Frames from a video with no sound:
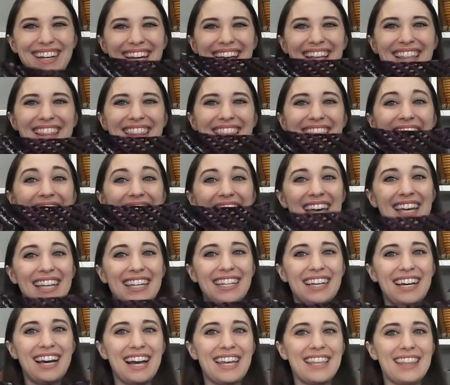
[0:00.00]

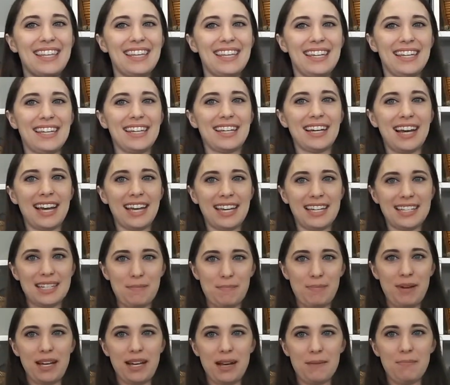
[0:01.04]
Then I think I get to
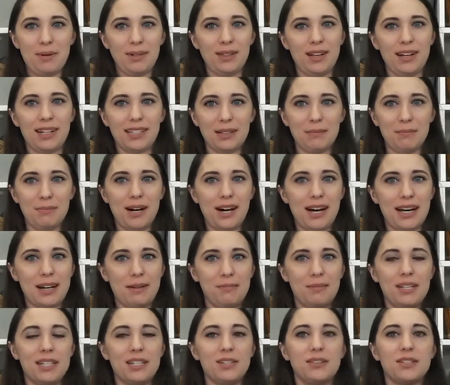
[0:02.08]
pick up along the
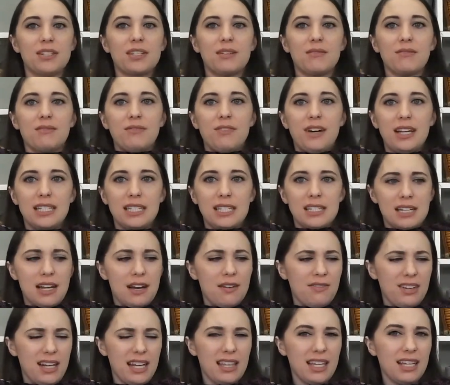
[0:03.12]
bottom and do some fun
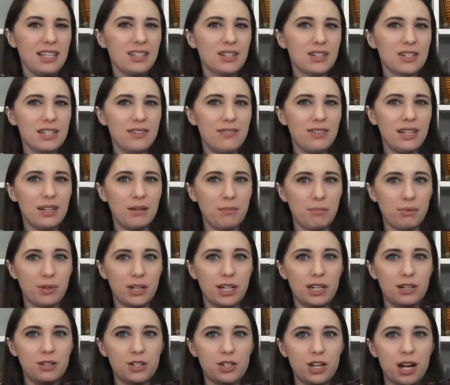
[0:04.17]
stuff. And I think there's even a
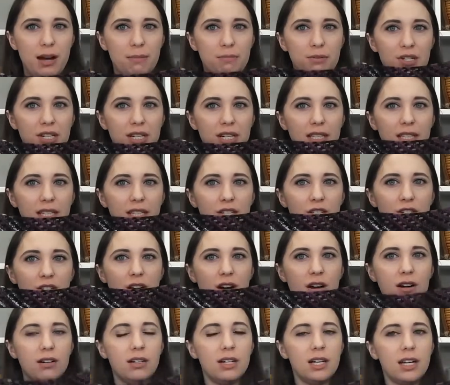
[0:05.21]
brioche option in this
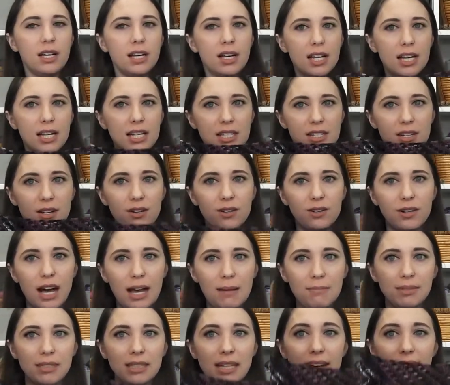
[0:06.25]
shawl. So
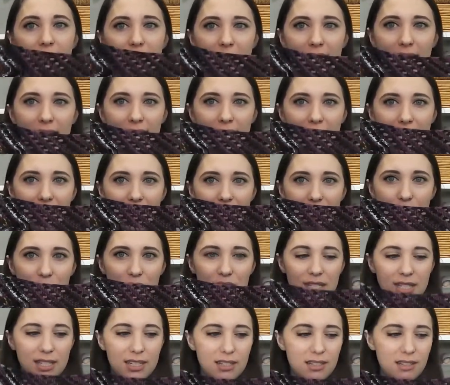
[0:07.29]
I'm loving it. I'm
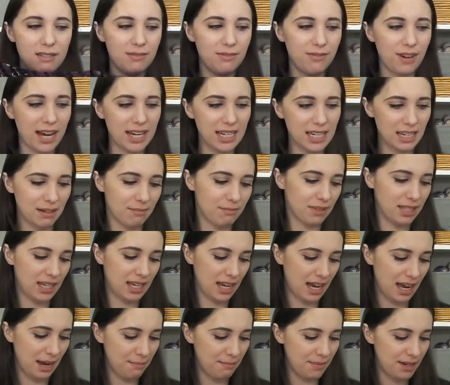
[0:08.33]
just finding
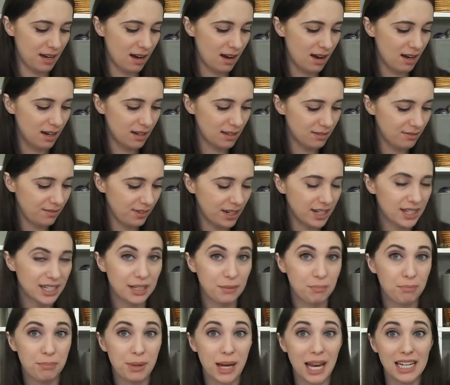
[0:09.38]
that I'm not
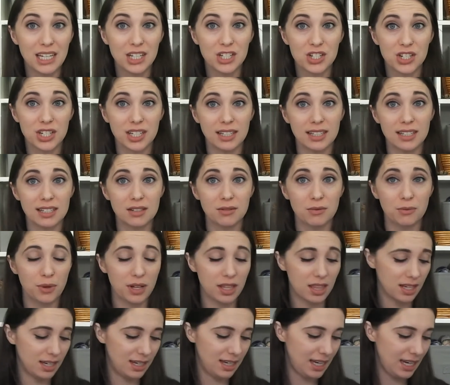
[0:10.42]
very patient
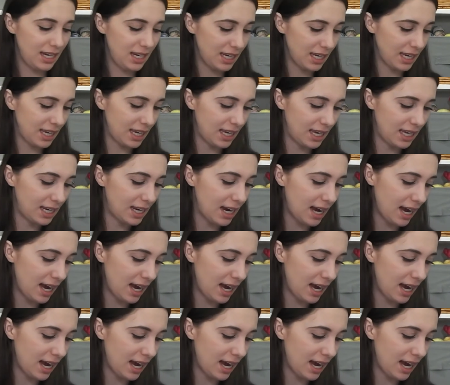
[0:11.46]
with knitting it.